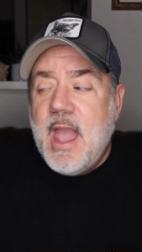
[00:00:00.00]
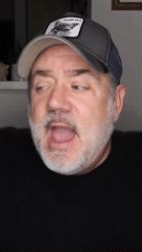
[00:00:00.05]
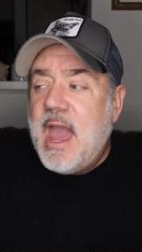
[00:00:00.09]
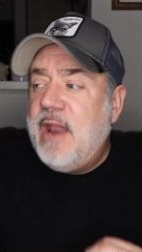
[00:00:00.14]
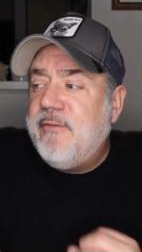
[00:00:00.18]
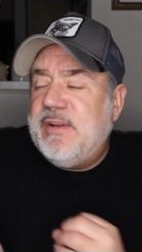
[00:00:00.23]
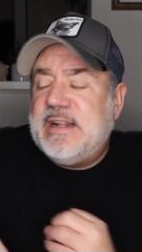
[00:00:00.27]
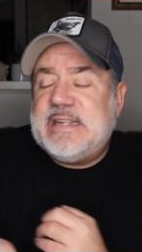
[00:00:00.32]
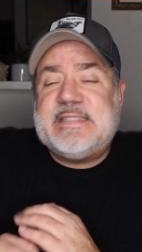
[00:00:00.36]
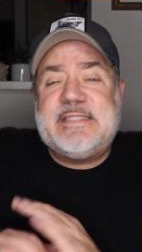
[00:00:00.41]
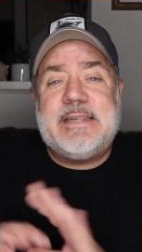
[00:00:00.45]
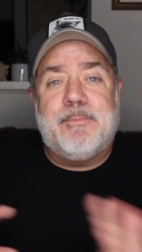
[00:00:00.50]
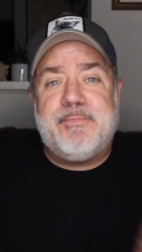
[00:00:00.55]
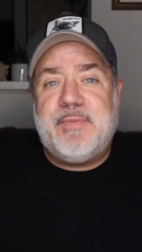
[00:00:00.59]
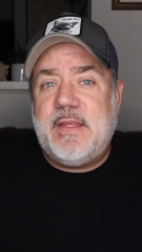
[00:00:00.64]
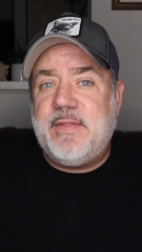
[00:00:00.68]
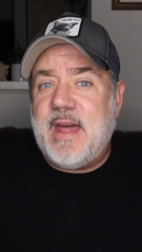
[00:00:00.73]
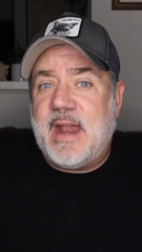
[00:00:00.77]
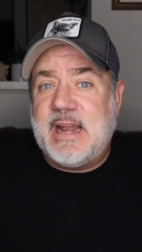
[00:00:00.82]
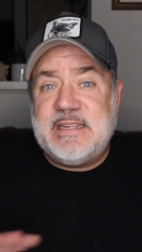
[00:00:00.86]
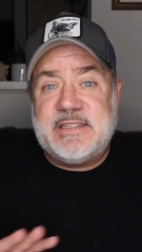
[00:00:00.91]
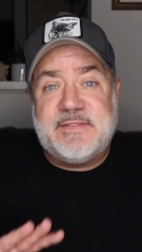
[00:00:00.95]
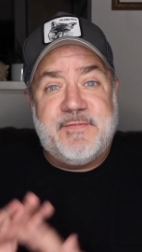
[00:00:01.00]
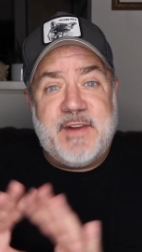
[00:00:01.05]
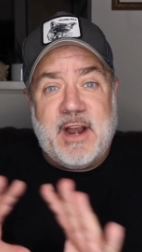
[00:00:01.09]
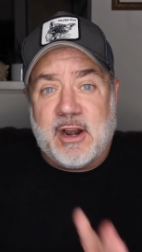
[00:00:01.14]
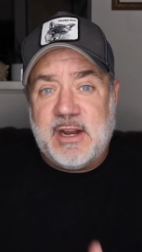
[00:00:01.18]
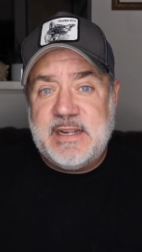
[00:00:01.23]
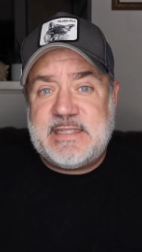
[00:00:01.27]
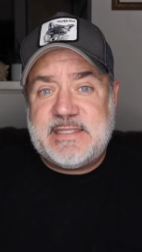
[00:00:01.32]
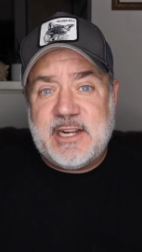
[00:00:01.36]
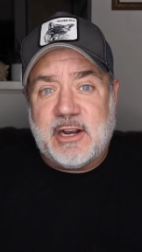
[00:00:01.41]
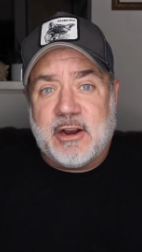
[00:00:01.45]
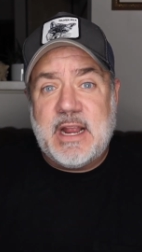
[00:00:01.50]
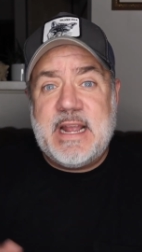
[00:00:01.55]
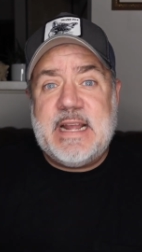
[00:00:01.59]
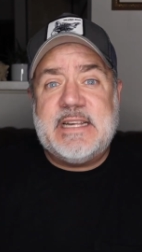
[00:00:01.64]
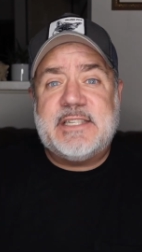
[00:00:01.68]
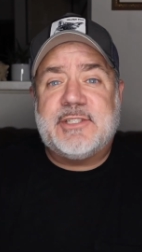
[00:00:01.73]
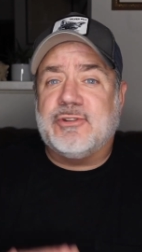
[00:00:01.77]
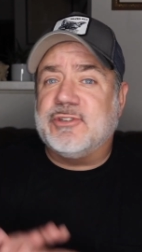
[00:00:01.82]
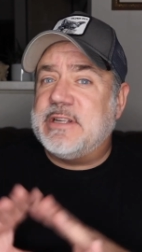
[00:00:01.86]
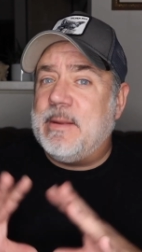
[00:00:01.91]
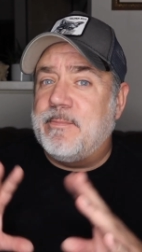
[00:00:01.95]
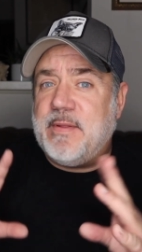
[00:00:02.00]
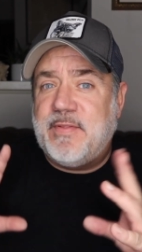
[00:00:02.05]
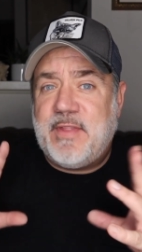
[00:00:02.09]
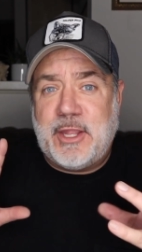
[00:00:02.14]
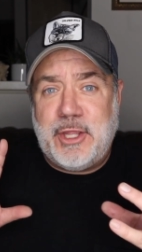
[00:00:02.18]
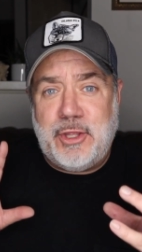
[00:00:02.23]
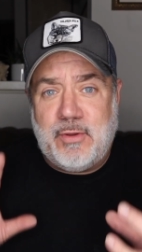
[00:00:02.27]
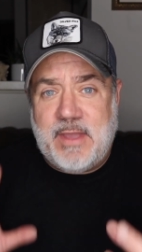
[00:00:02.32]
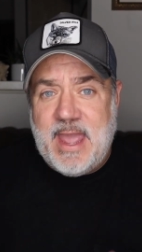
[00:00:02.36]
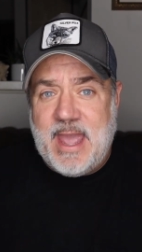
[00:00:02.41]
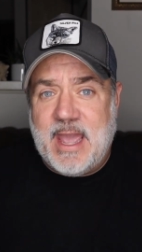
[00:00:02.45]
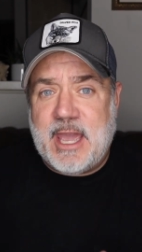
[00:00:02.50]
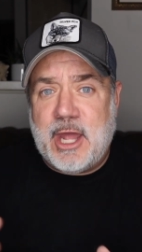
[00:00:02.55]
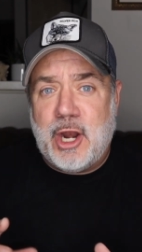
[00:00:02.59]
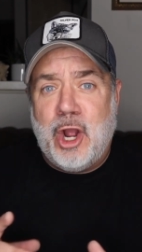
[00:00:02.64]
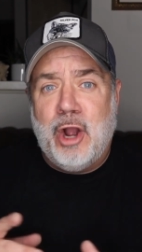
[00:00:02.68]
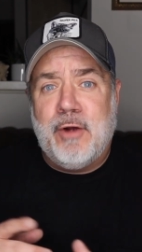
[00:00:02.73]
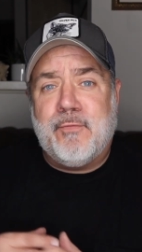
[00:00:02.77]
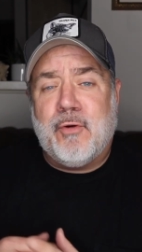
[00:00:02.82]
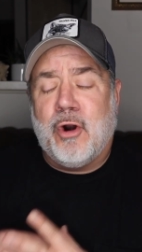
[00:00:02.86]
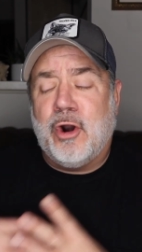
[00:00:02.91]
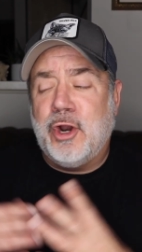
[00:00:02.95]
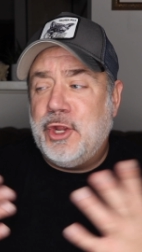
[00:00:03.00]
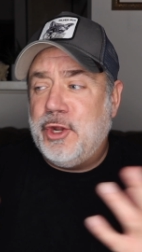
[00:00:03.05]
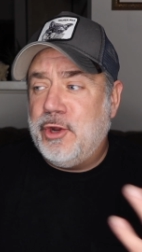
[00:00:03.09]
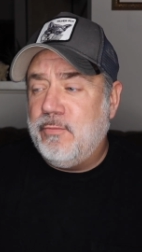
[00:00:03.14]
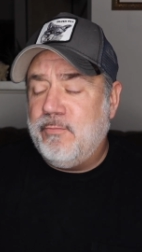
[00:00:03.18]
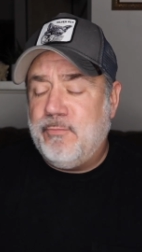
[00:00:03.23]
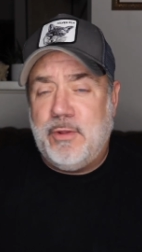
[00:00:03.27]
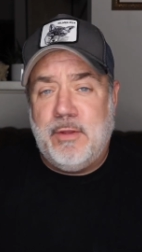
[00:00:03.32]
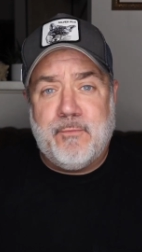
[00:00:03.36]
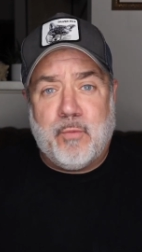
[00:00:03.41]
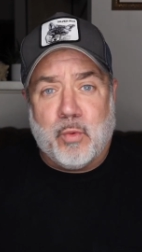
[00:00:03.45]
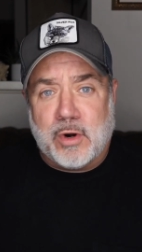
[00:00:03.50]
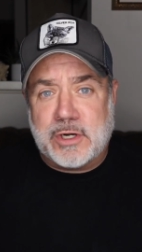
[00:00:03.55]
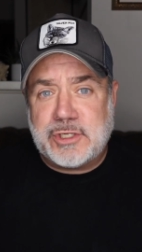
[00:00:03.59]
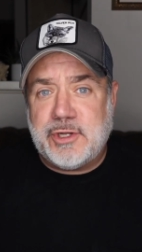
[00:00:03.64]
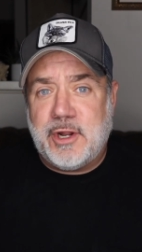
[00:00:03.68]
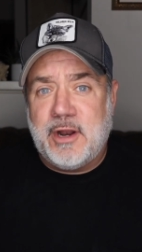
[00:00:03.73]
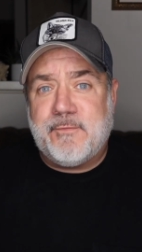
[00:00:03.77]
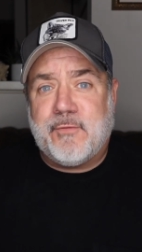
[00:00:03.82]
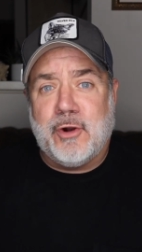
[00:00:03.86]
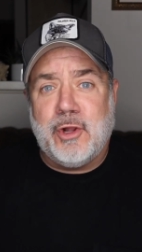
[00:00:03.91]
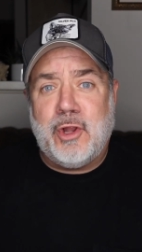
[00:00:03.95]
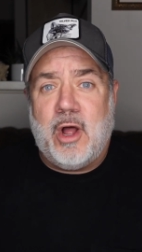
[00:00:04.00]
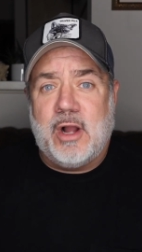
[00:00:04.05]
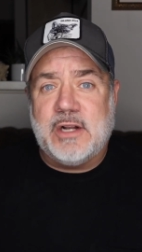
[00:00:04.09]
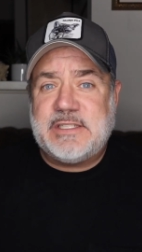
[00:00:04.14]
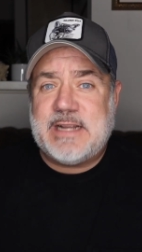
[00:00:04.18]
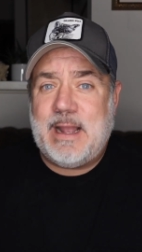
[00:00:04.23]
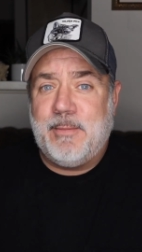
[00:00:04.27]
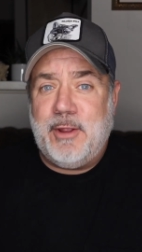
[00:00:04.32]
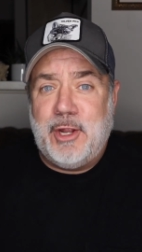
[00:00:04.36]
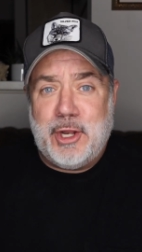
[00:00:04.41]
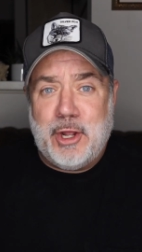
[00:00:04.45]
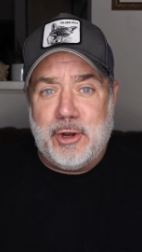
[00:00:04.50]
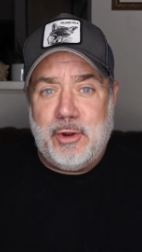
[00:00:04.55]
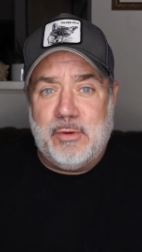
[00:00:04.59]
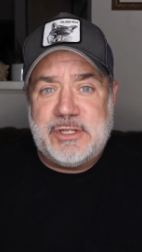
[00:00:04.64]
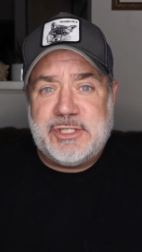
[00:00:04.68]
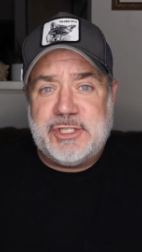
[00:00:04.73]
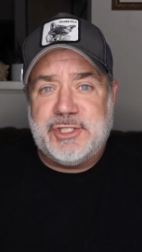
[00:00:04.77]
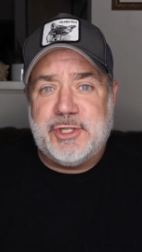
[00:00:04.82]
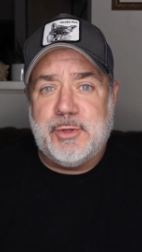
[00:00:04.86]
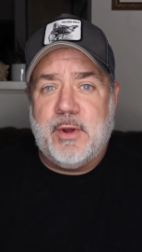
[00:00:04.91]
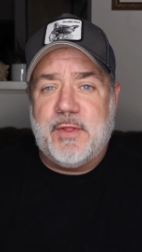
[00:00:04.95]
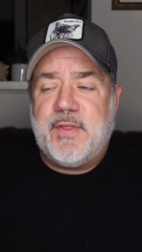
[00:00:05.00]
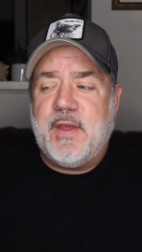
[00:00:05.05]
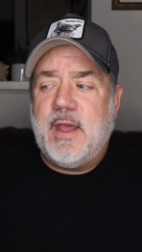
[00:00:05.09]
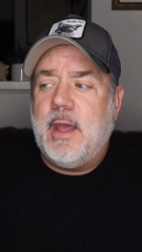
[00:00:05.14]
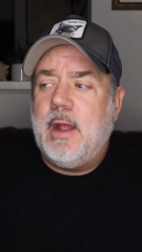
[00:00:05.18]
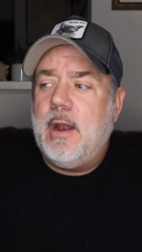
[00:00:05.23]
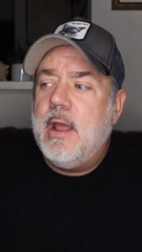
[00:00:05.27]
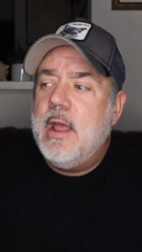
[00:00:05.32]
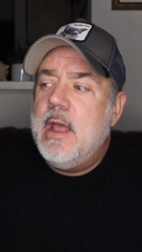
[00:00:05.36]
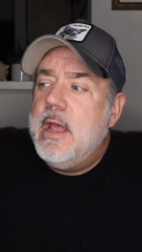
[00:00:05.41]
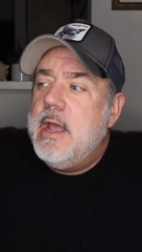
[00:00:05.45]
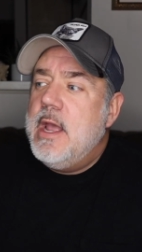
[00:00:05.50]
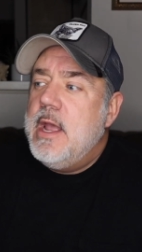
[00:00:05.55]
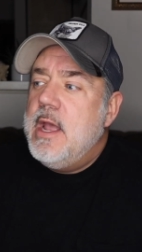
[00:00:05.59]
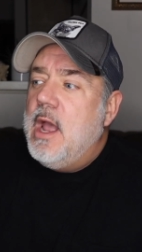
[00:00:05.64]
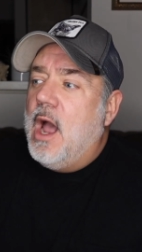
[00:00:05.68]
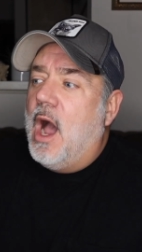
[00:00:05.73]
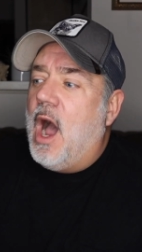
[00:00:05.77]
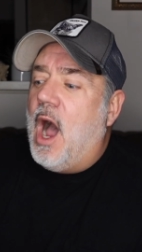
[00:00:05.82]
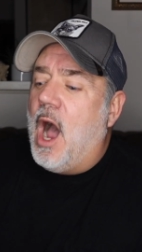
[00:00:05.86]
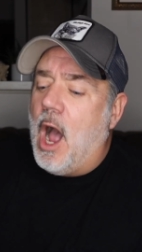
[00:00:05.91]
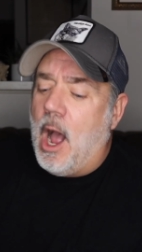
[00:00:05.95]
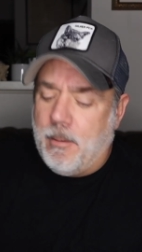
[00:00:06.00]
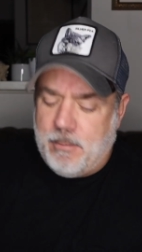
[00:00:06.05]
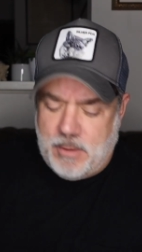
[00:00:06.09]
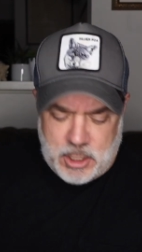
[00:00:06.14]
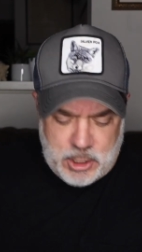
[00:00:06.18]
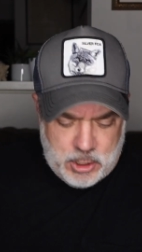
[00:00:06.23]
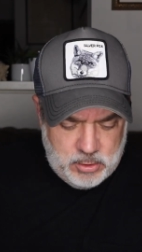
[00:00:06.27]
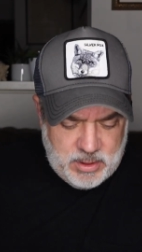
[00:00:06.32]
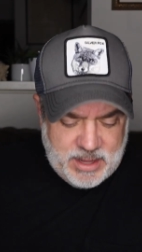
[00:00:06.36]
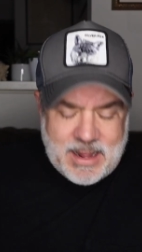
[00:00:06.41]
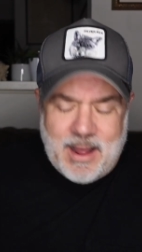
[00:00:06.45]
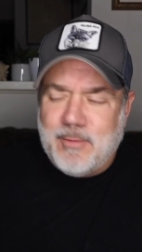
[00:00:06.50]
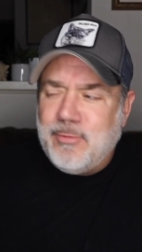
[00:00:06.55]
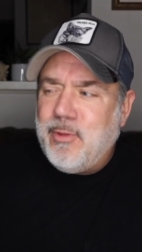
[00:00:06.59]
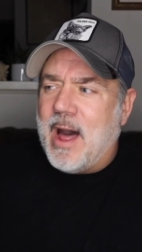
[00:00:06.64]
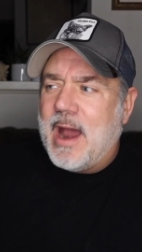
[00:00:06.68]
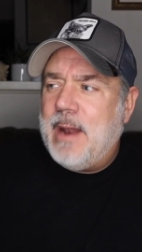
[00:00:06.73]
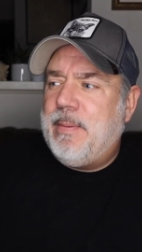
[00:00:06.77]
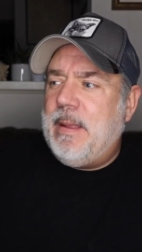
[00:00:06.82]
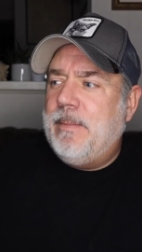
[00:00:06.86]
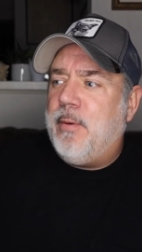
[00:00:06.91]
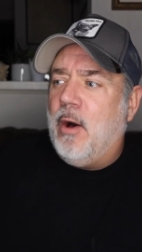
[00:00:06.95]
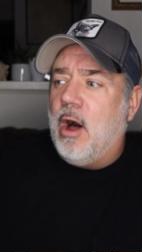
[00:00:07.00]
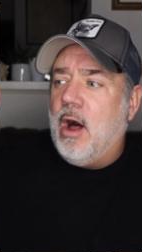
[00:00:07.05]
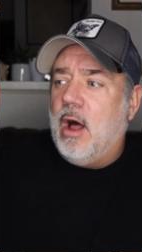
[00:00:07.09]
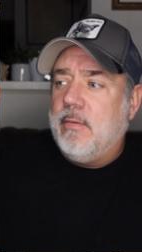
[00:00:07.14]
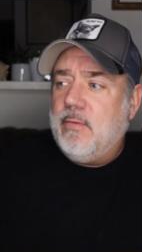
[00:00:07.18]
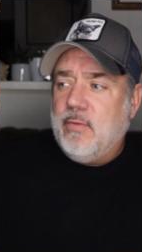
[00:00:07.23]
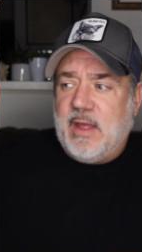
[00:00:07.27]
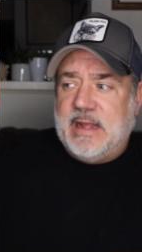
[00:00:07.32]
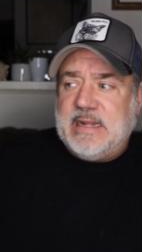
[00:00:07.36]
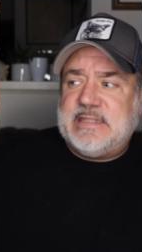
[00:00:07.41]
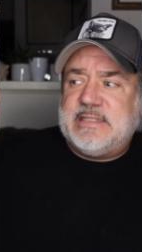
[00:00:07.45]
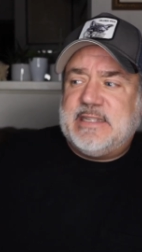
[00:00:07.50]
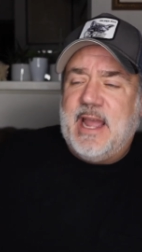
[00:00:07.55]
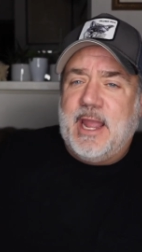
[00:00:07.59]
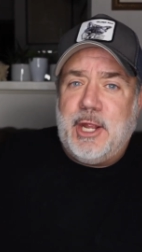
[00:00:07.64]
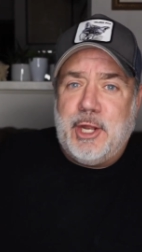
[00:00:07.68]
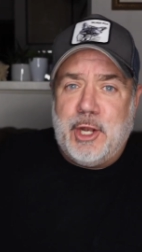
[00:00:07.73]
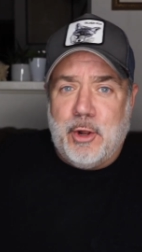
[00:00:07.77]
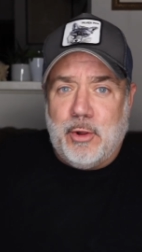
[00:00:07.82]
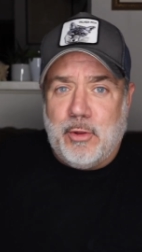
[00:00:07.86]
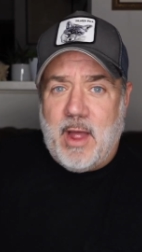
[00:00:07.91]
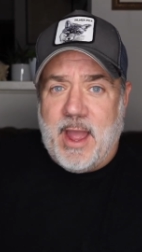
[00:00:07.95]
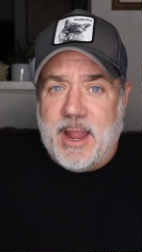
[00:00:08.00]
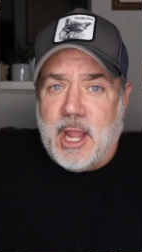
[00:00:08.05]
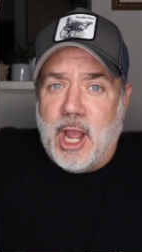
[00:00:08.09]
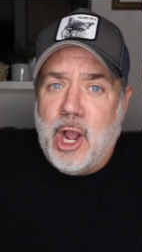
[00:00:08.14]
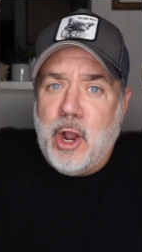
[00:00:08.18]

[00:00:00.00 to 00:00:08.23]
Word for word: And if it's something that is very serious or something that you can't get over or you, you've worked on it for a long time and you don't know what to do with it, um, you know, like a lot of people like say, you know, like,